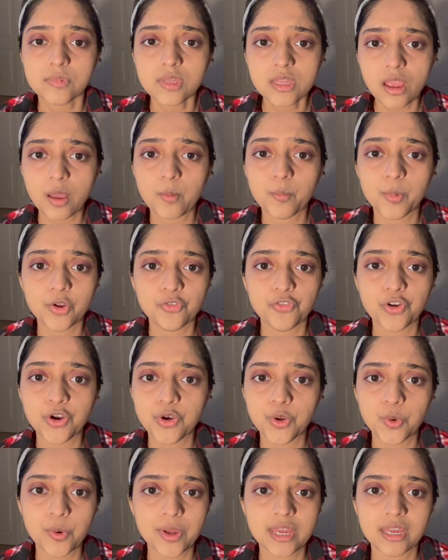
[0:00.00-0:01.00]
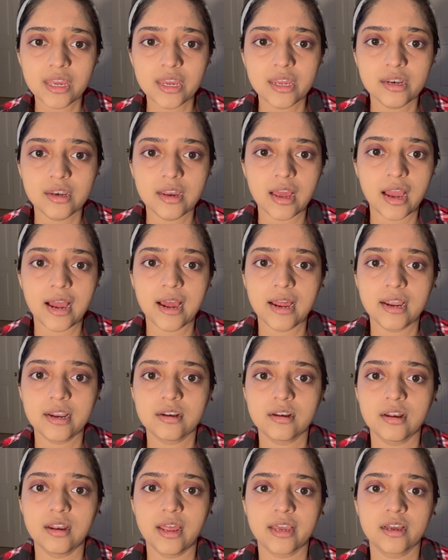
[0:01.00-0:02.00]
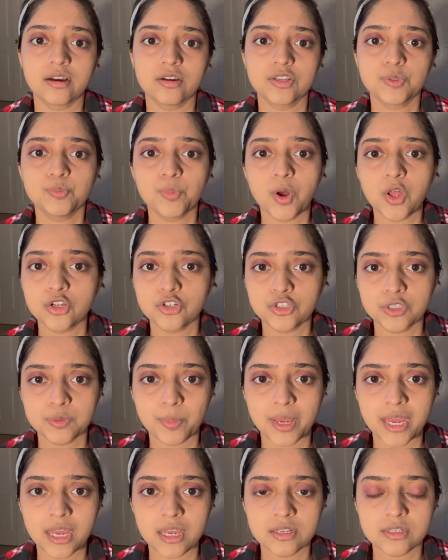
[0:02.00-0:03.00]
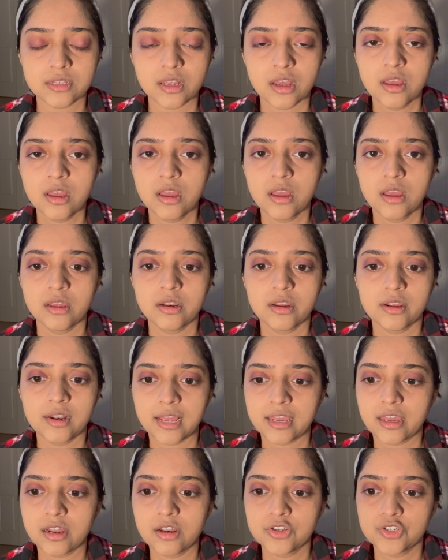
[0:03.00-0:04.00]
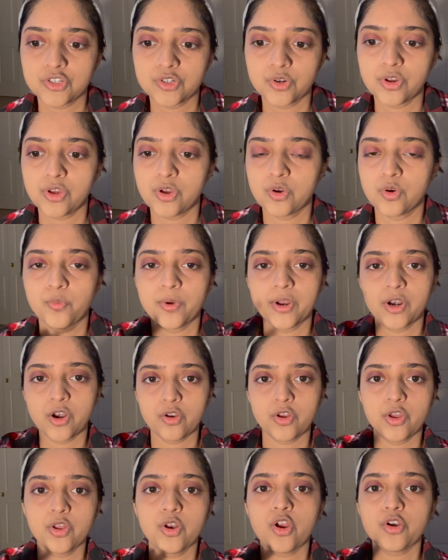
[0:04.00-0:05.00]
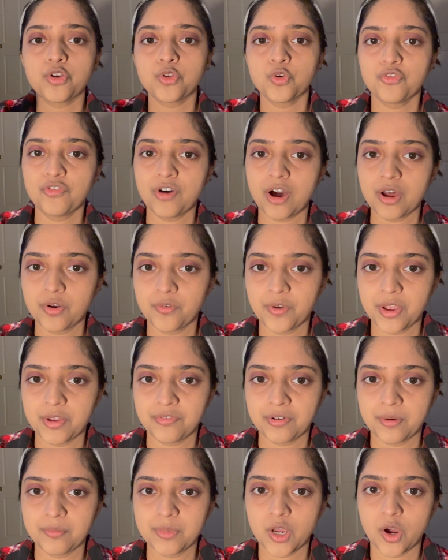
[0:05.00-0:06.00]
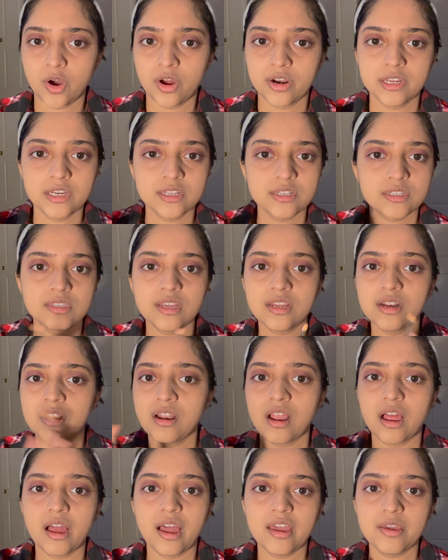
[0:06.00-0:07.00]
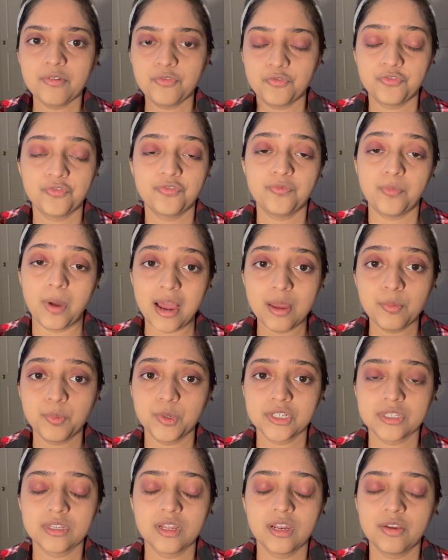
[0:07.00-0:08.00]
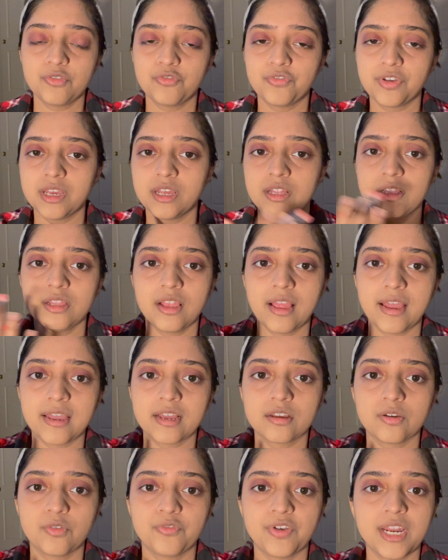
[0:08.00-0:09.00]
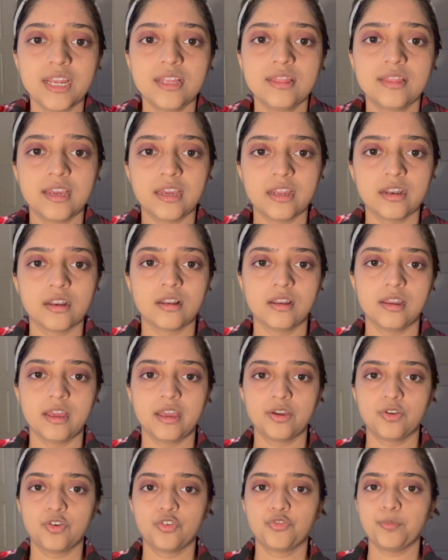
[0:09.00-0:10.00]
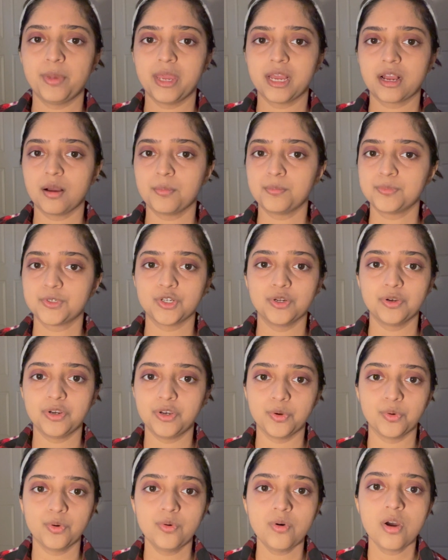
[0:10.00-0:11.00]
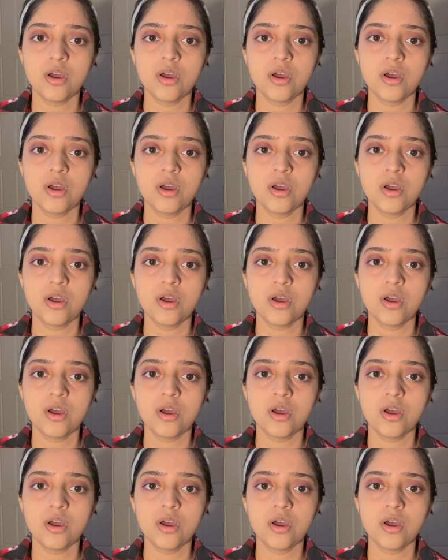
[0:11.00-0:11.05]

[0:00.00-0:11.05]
But if you're doing it at like a smaller space in a regular studio when you're not too far away from the audience, then I personally feel like a very thin layer of makeup should do.